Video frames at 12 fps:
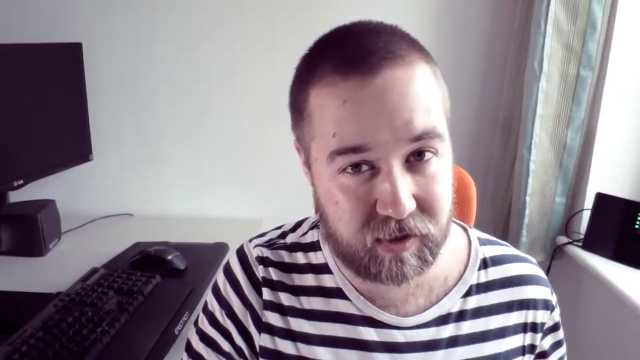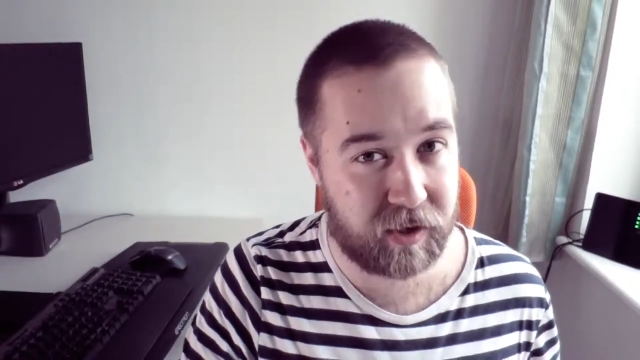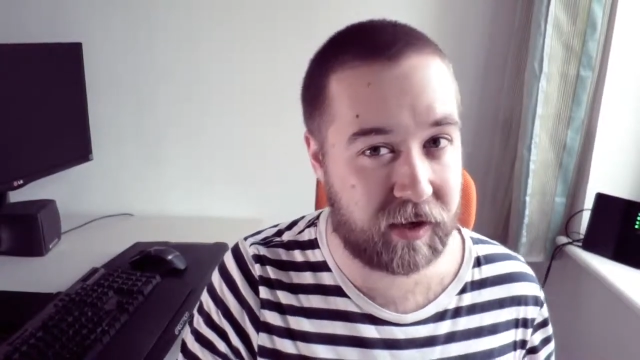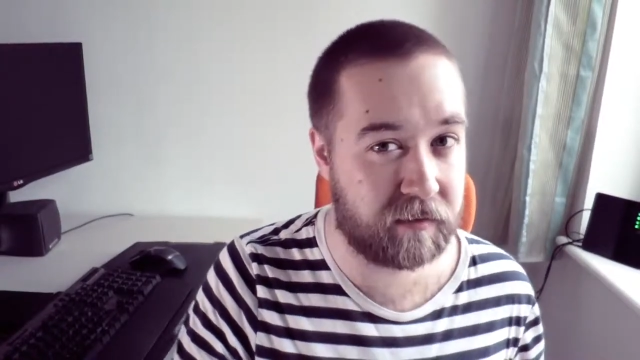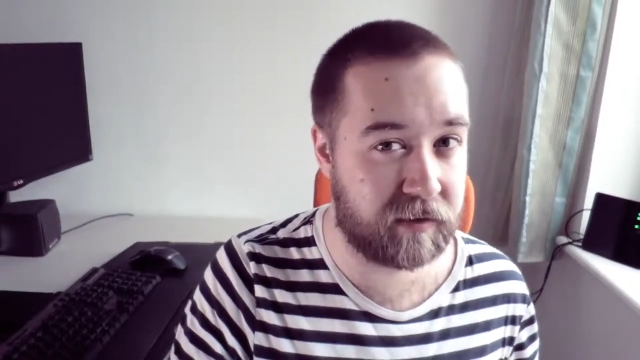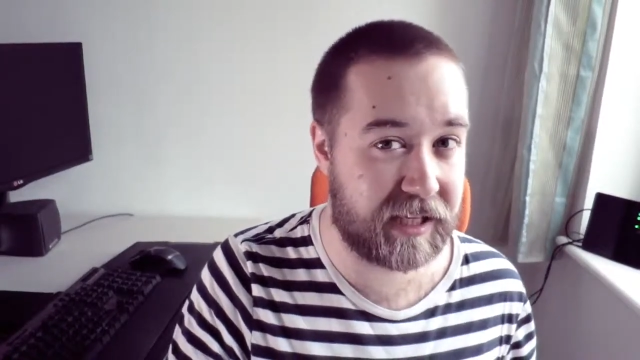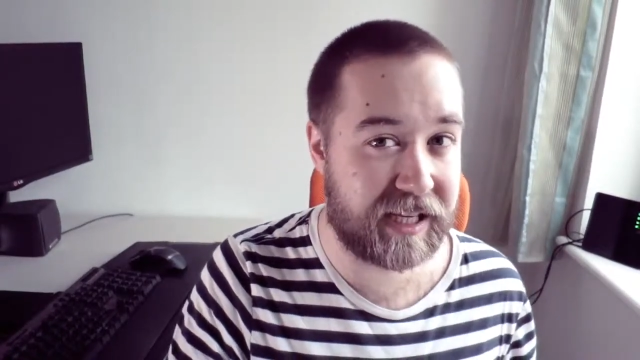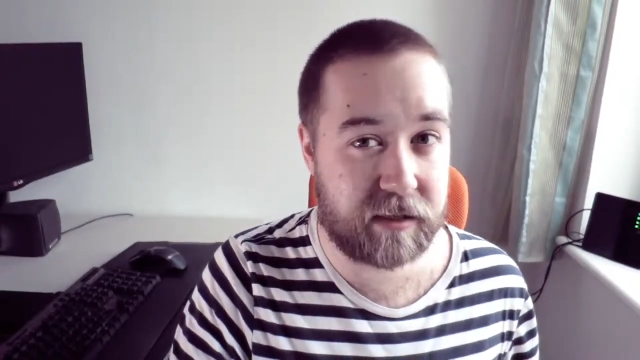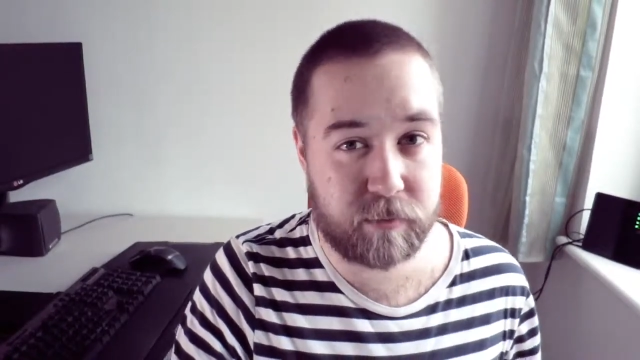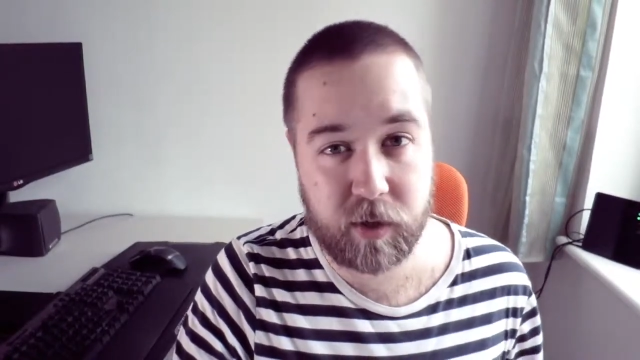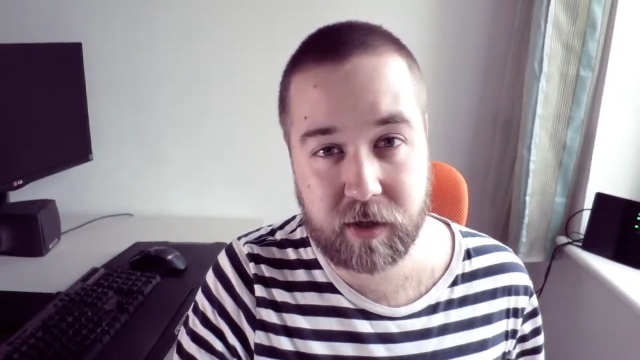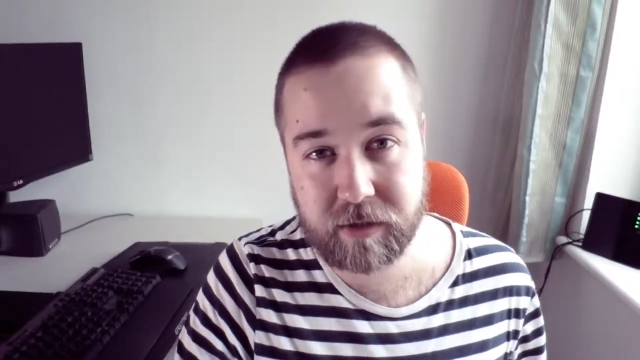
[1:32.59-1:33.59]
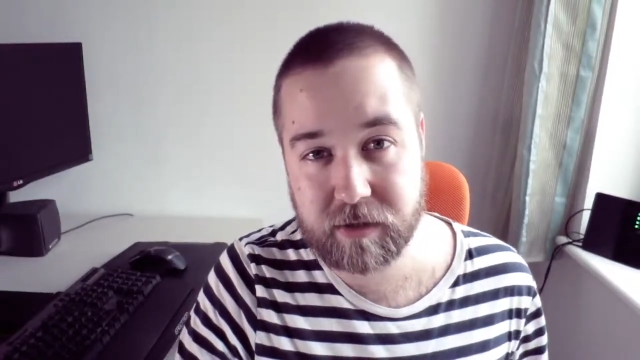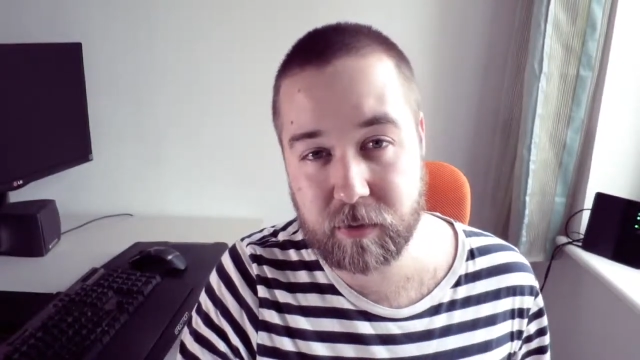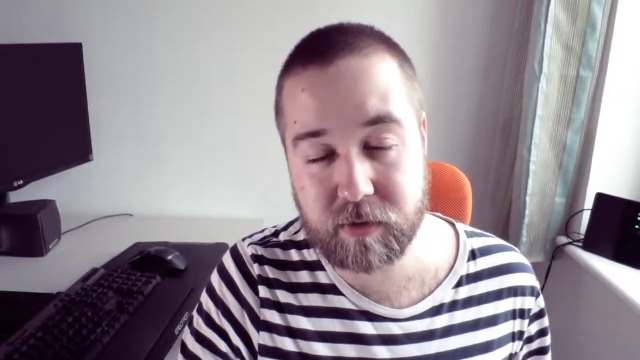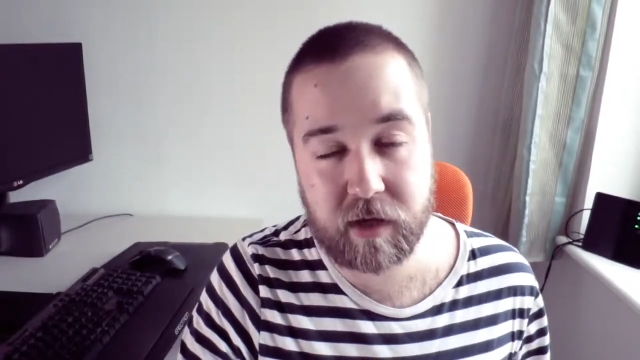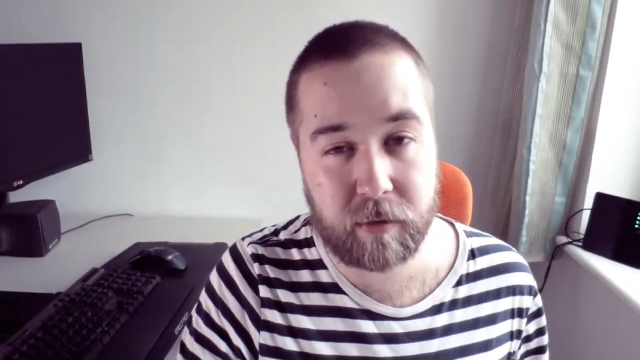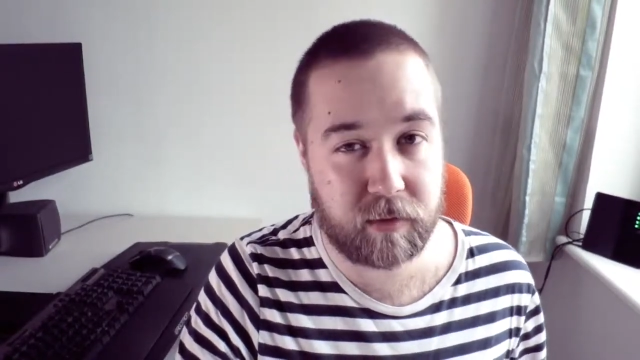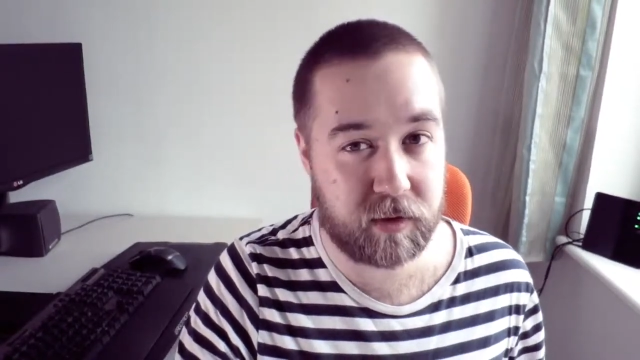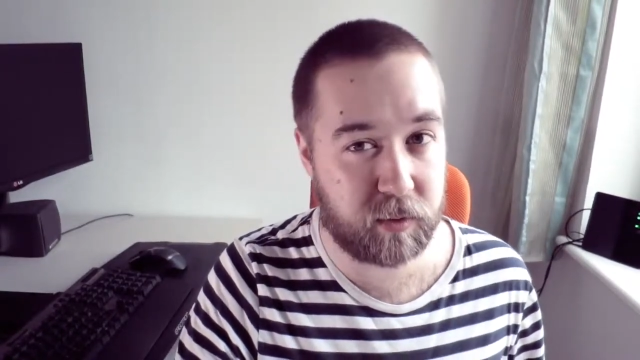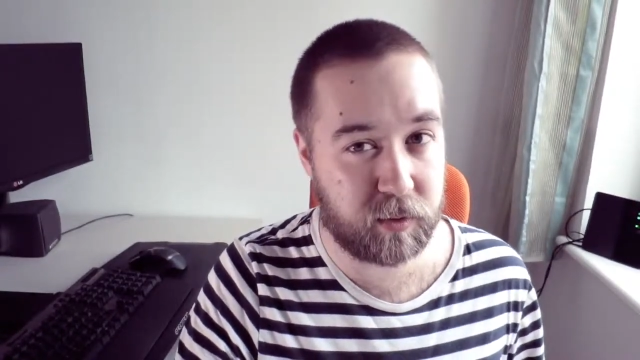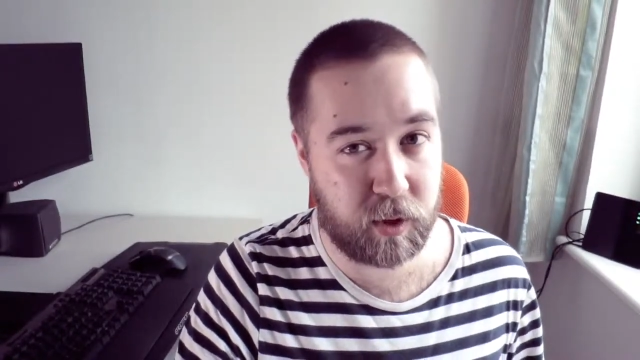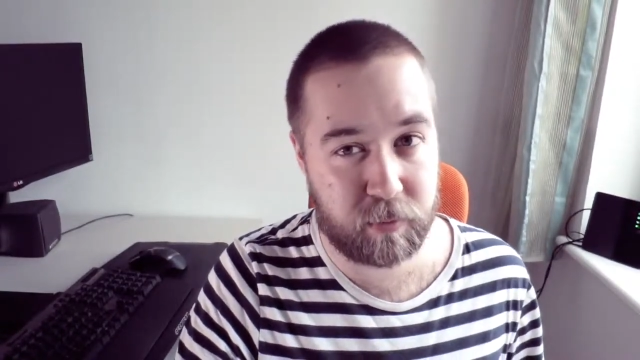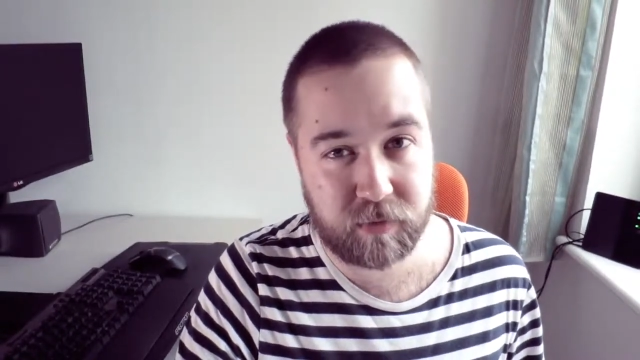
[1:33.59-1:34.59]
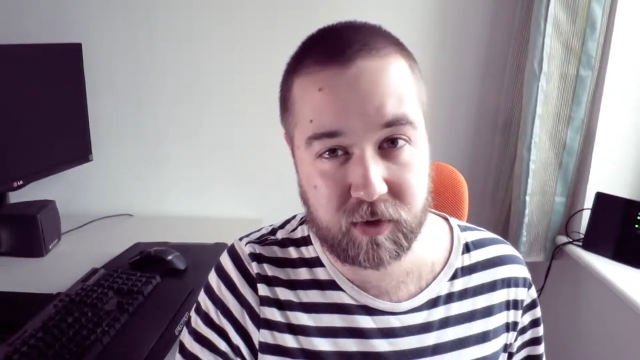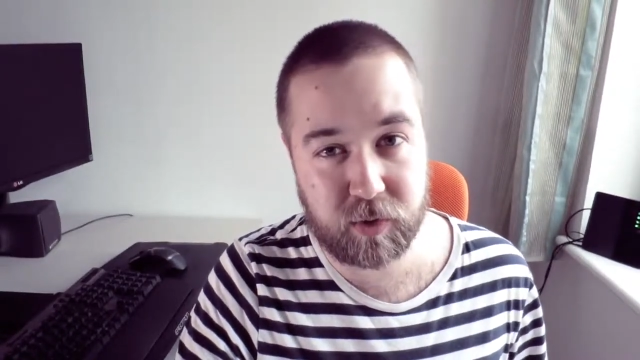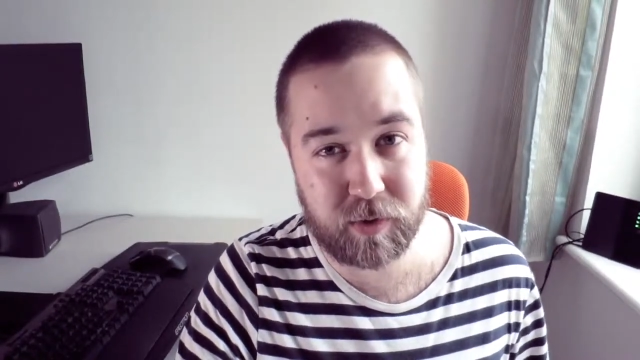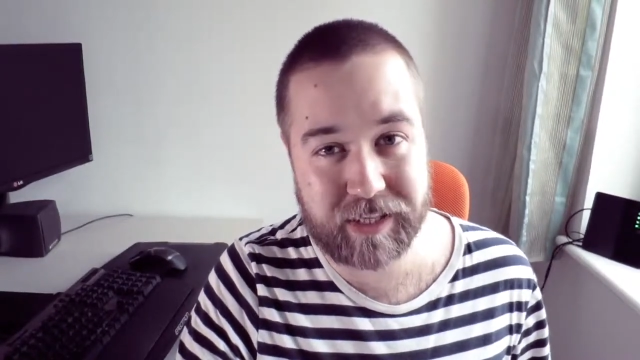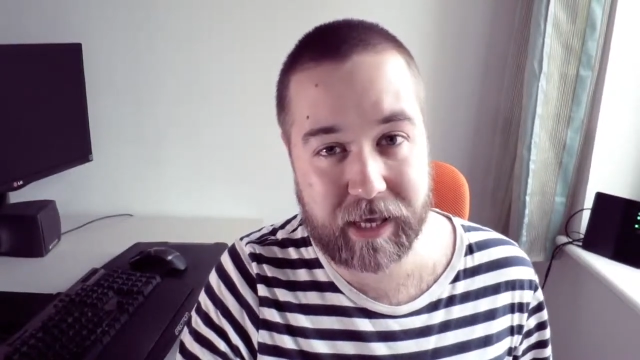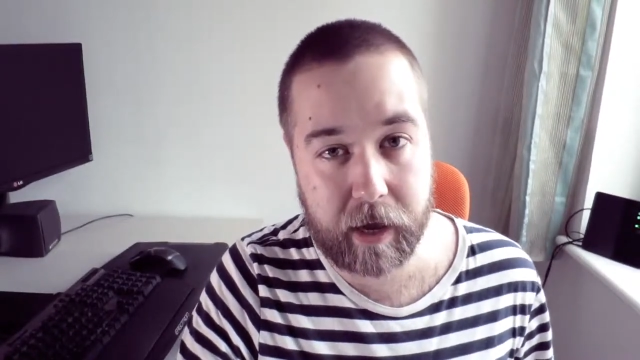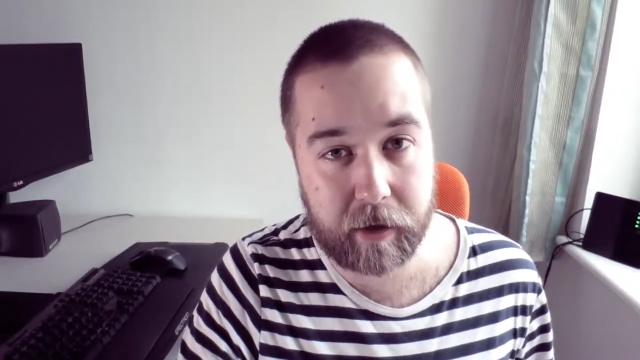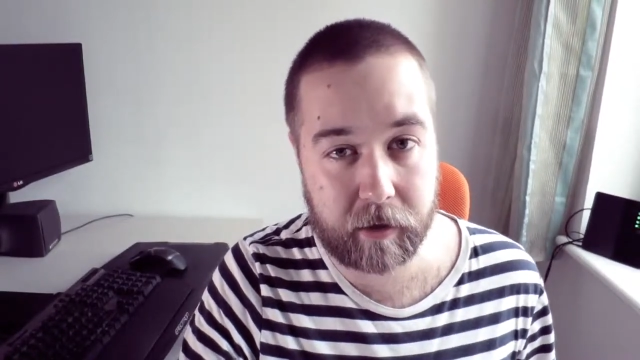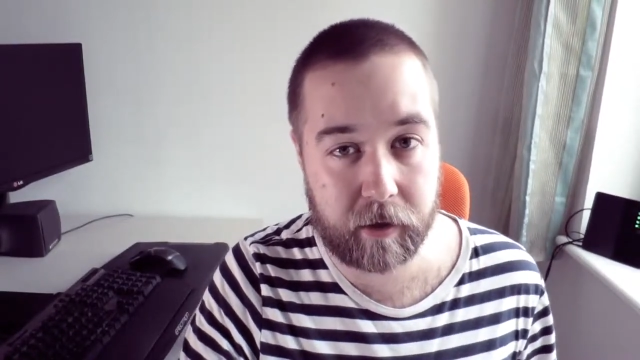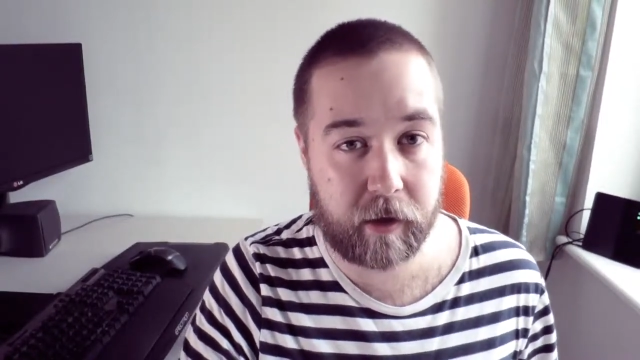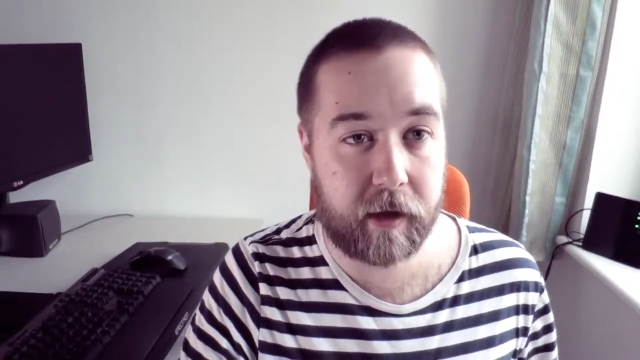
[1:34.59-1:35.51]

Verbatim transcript: so head over to it's perdix dot tumblr dot com to join the gang.